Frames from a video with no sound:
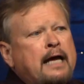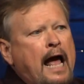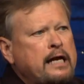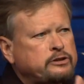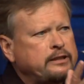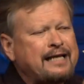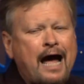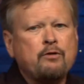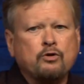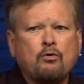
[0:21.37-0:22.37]
as he
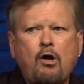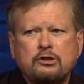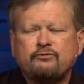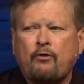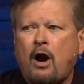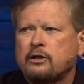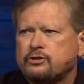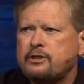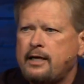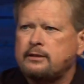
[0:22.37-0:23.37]
died on the cross for our
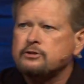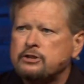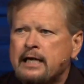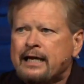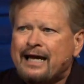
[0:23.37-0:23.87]
sins.